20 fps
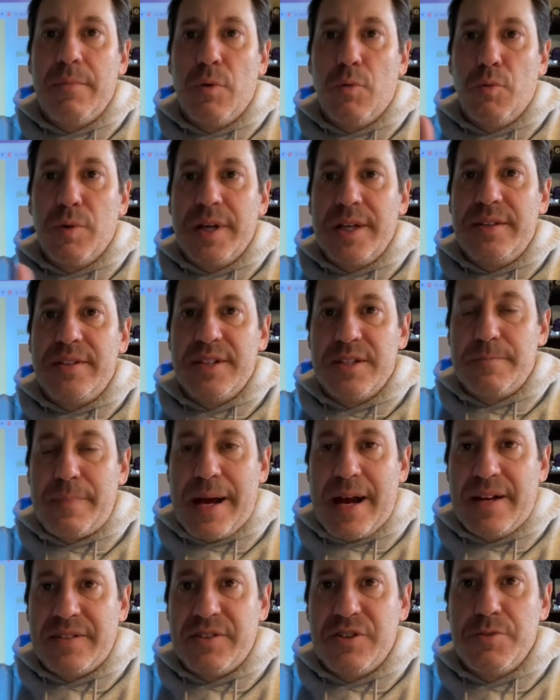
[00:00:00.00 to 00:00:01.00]
read this
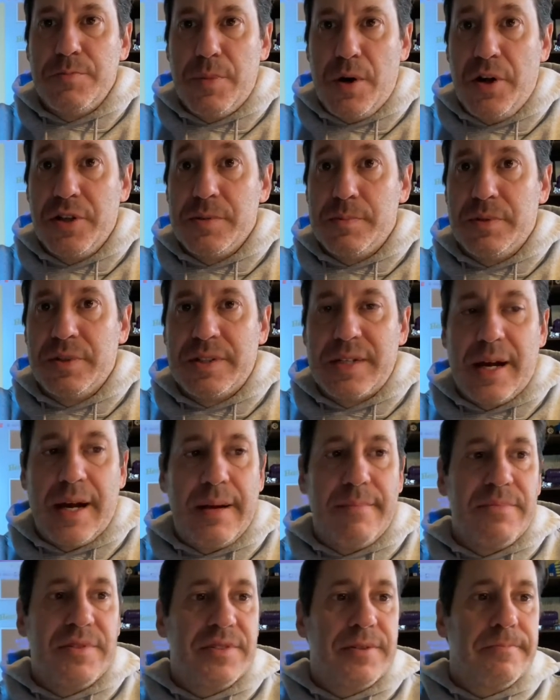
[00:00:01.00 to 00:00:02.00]
passage multiple times.